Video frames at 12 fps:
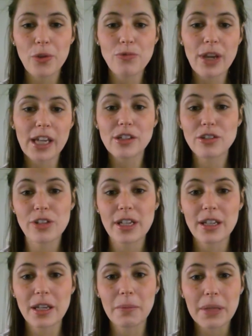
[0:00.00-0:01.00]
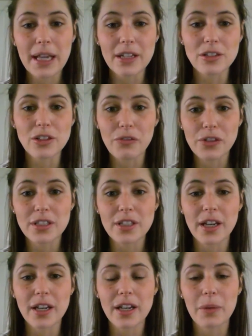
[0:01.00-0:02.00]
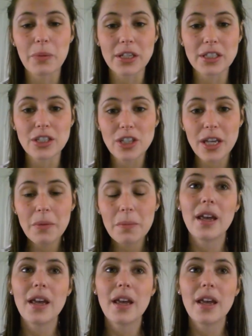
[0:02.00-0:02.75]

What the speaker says: regulatory compliance officer apprenticeship.